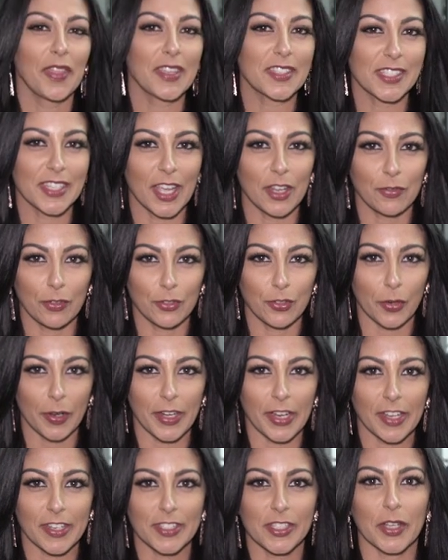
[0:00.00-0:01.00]
thanks again for
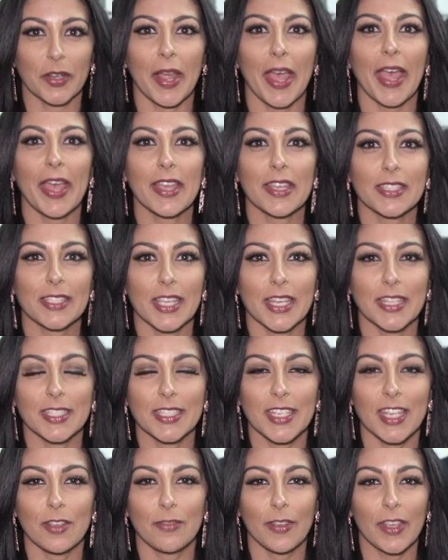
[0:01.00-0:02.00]
joining us on ASN
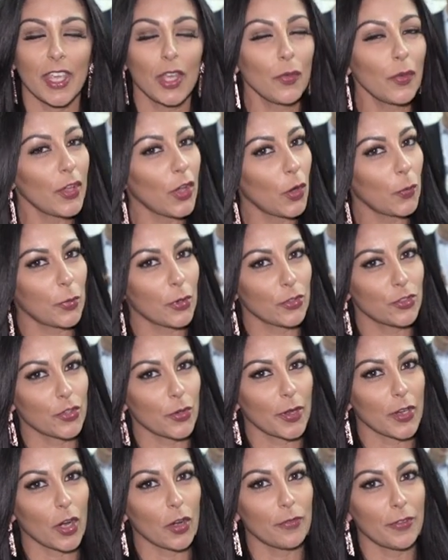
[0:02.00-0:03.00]
TV. We hope you're
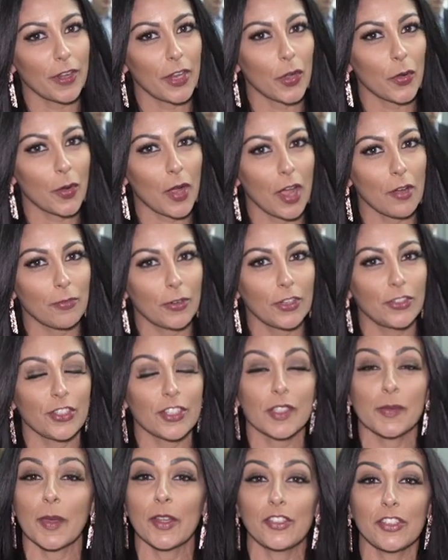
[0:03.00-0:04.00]
enjoying our video coverage
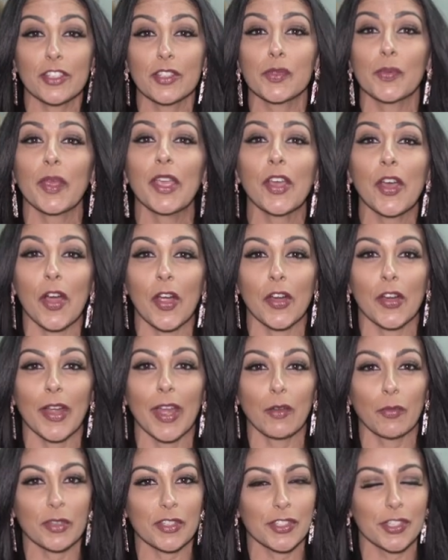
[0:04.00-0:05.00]
as much as we are,
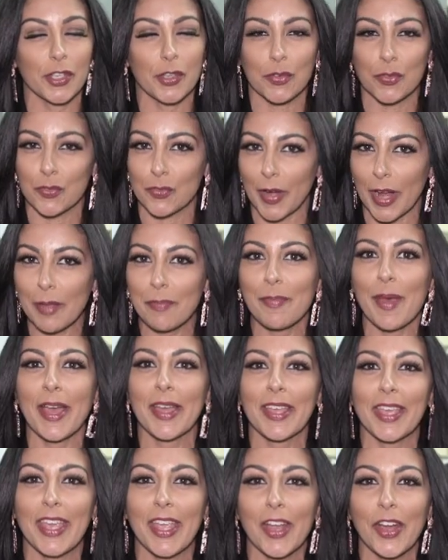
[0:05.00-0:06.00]
and we'll see you right
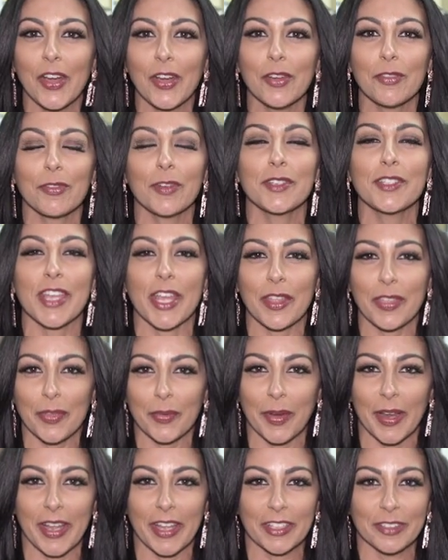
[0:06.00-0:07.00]
back here for day
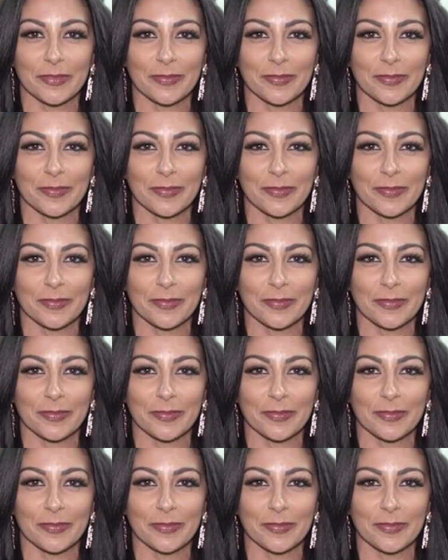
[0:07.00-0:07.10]
three.